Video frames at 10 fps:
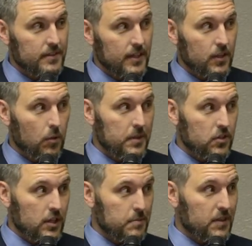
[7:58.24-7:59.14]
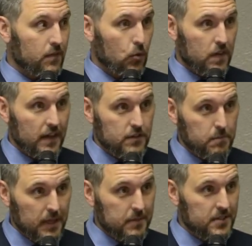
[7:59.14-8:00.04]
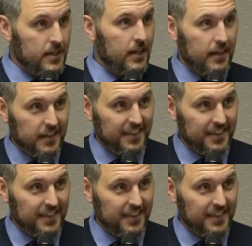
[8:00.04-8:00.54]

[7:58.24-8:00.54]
And nobody talks about the 4,000 babies a day.